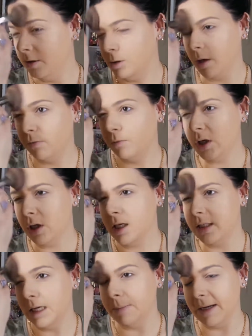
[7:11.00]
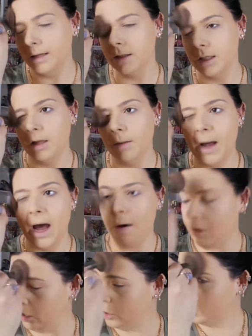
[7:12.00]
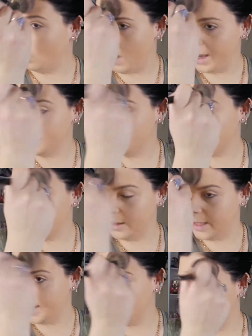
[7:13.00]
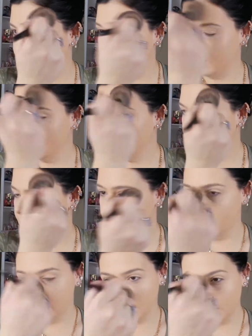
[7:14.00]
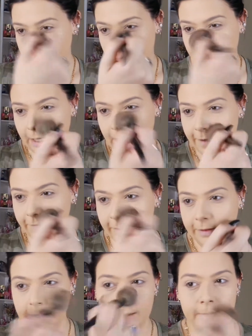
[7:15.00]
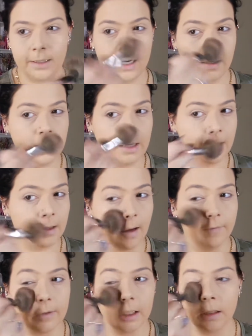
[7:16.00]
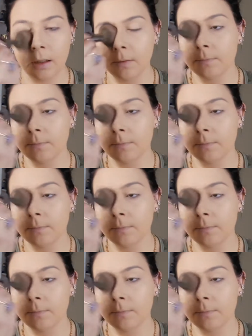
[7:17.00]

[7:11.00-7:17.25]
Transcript: So I really dip into the powder twice. That's it. And I get everything that I need covered.